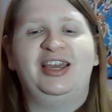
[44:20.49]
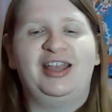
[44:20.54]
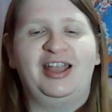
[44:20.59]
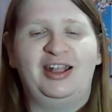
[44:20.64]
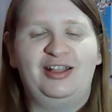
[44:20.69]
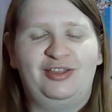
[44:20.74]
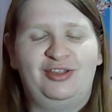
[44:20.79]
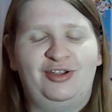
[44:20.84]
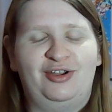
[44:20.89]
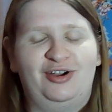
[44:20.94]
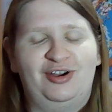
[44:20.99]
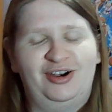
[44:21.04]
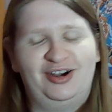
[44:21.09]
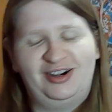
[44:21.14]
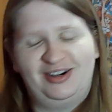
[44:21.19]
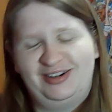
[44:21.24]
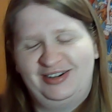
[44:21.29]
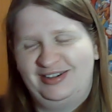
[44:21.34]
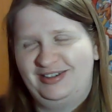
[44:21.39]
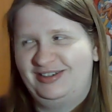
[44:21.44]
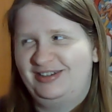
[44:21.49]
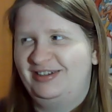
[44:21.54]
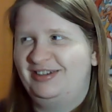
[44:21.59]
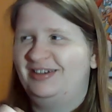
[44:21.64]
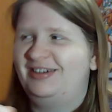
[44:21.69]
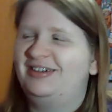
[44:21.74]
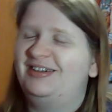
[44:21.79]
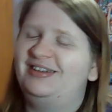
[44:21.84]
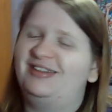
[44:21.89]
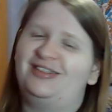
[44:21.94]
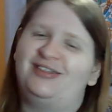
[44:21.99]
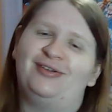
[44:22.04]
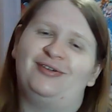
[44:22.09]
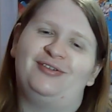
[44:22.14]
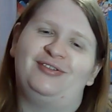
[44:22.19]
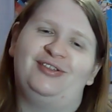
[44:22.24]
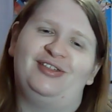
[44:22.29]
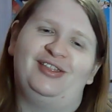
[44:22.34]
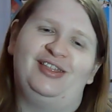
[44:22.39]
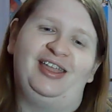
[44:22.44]
against her. So
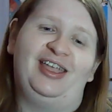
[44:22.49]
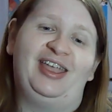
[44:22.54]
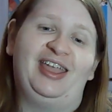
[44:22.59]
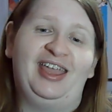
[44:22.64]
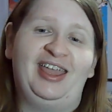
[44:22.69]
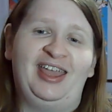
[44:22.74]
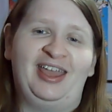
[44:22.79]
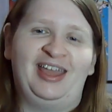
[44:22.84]
it's just like,